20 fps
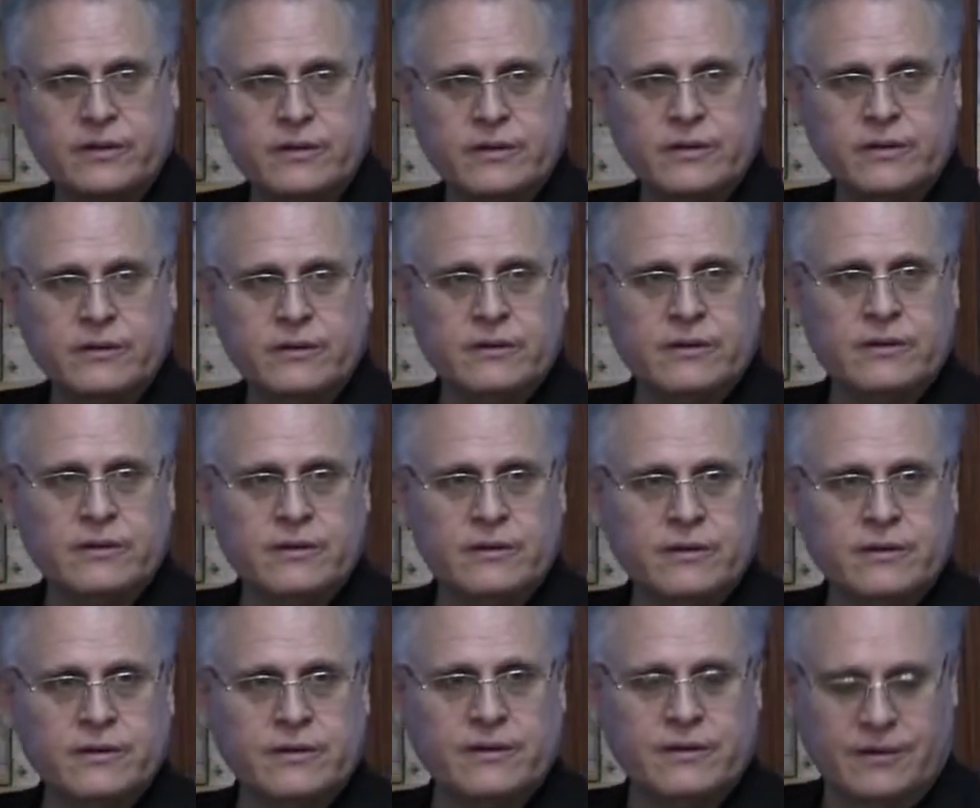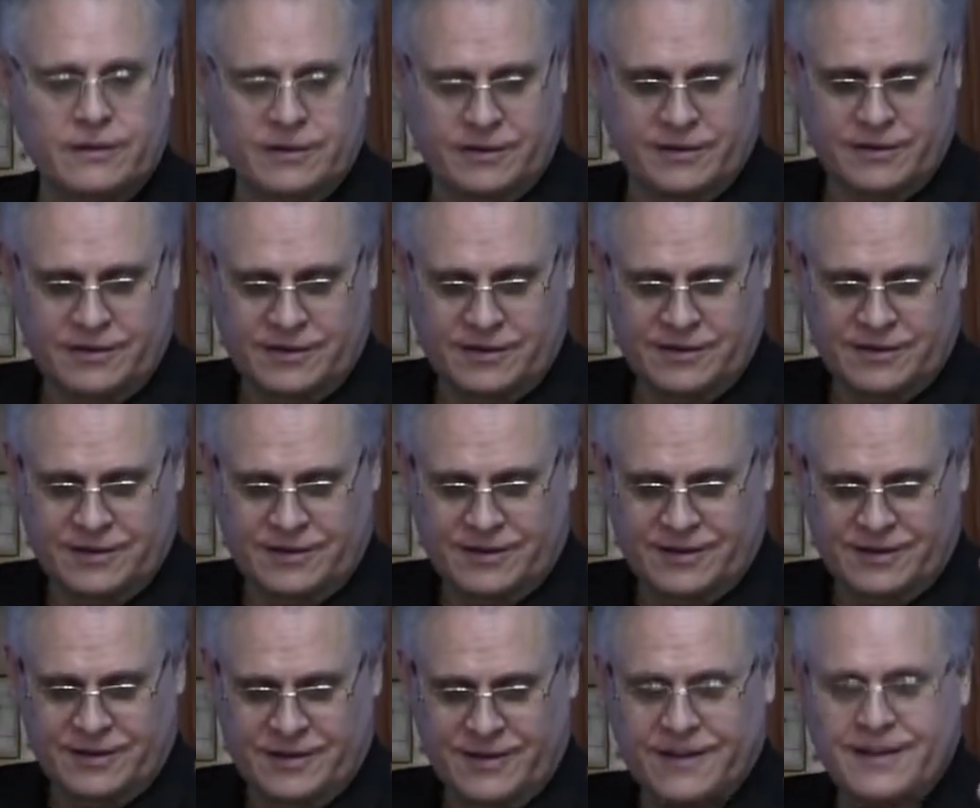
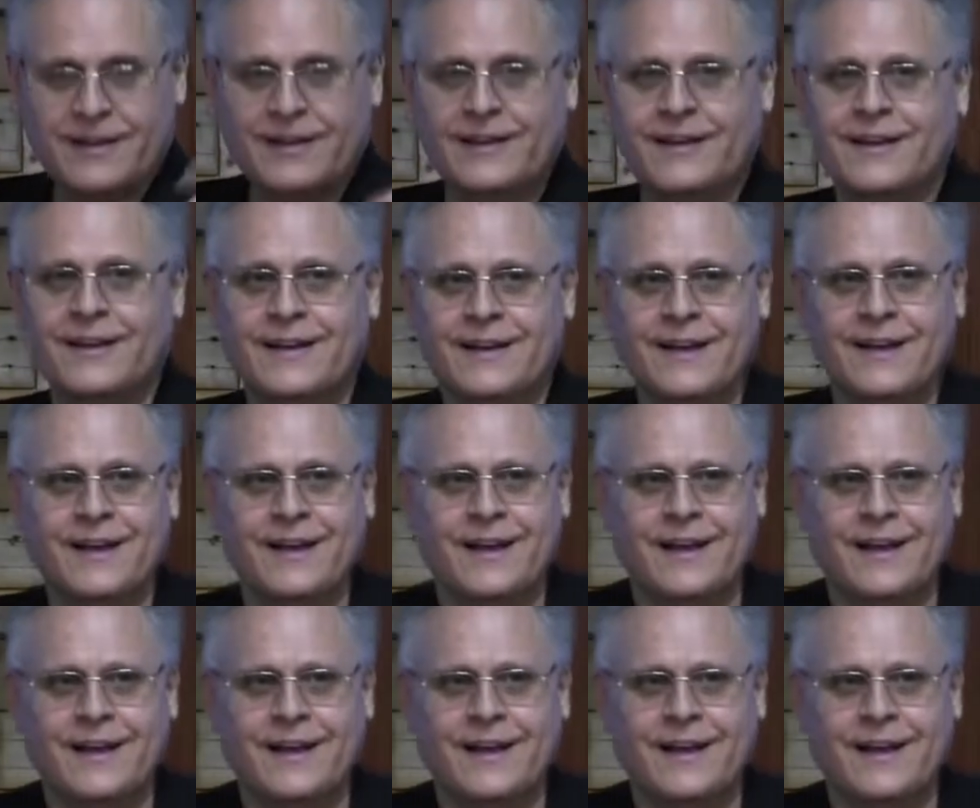Nothing is said.